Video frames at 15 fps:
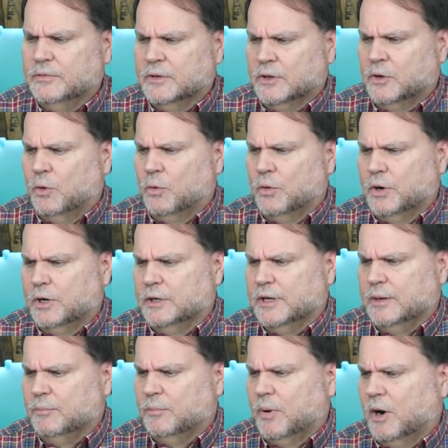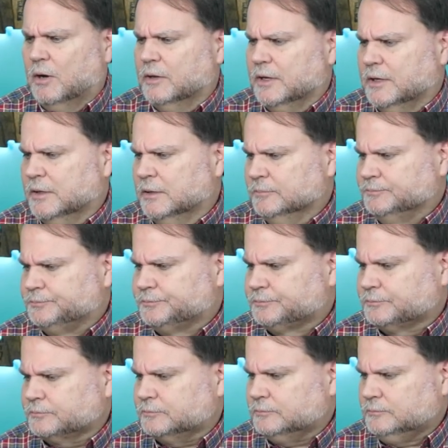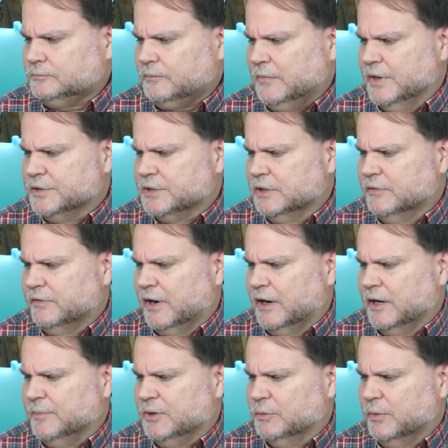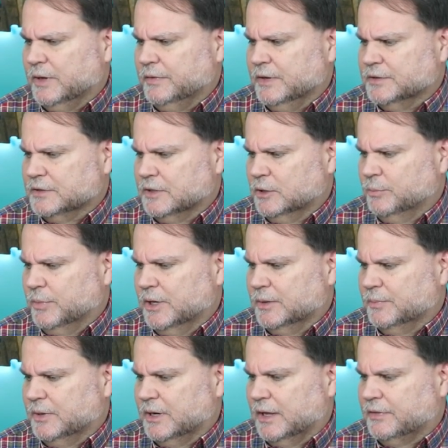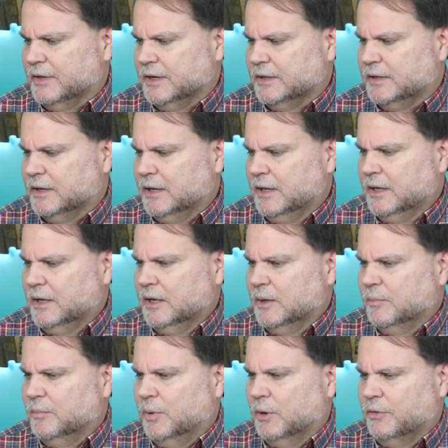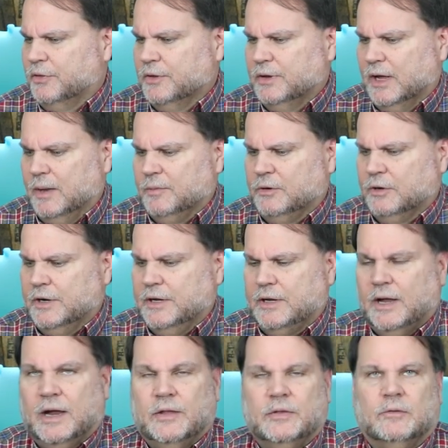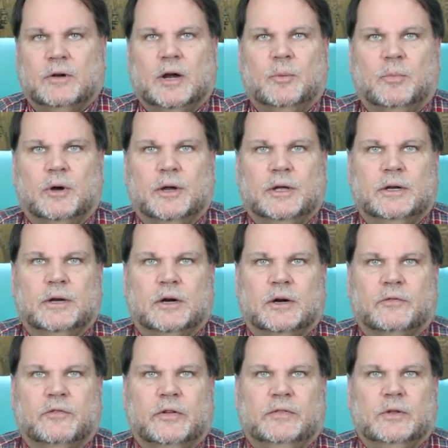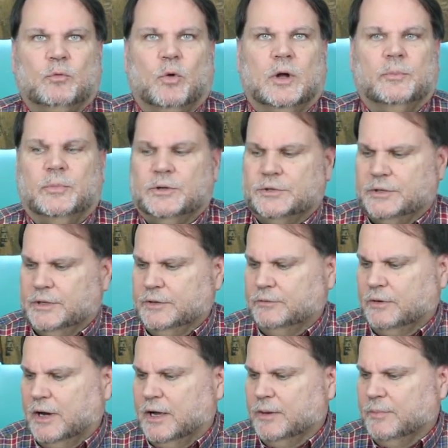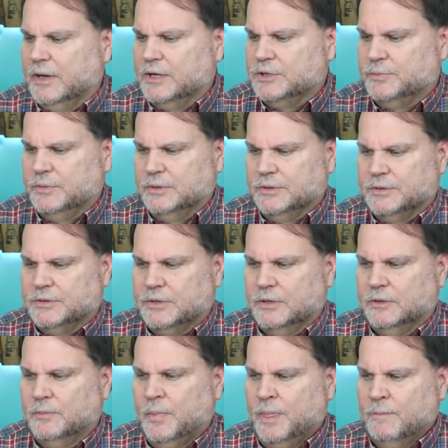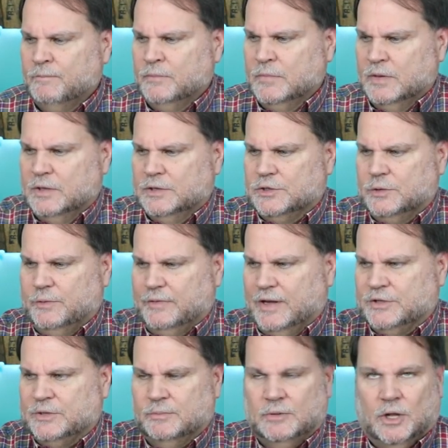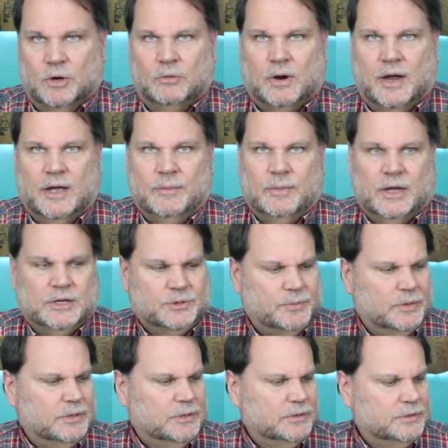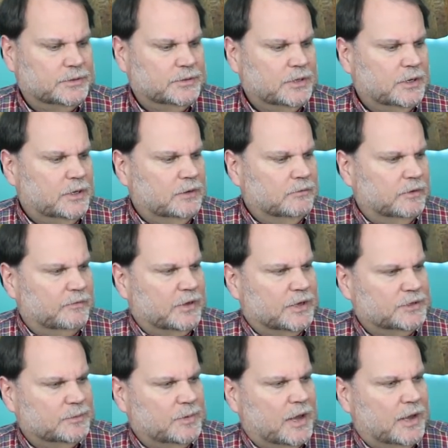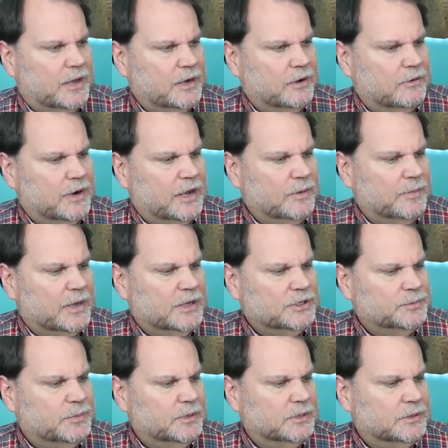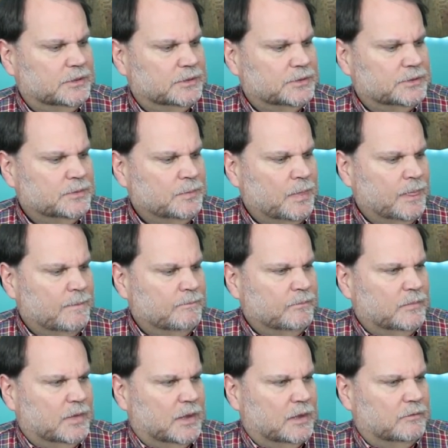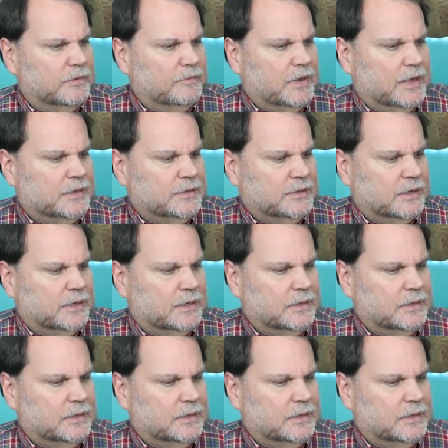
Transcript: The corn and barley is going to vary between these a little bit, but I think both the Knob Creek and the Rare Breed are 51% rye mash bills. So we've got some low rye mash bills. We've got some higher rye mash bills. We've got